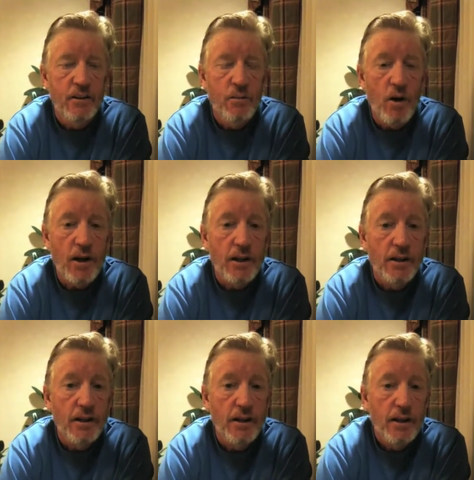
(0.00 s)
Good morning.
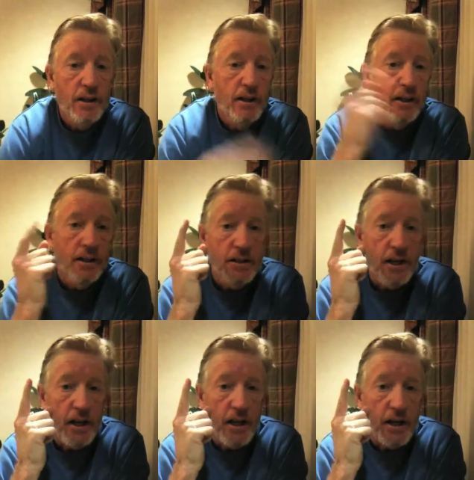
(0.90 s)

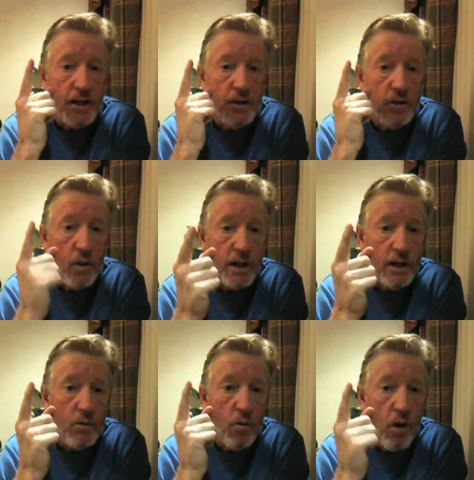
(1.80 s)
Day
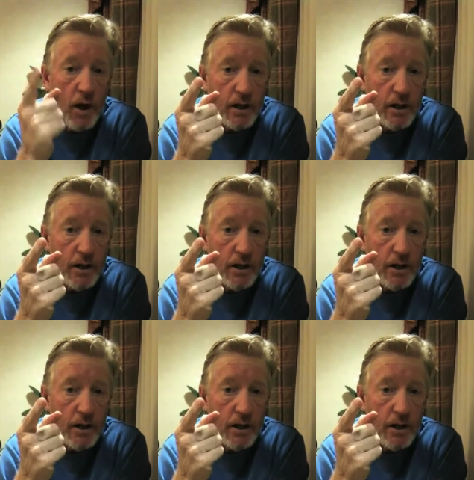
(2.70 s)
21.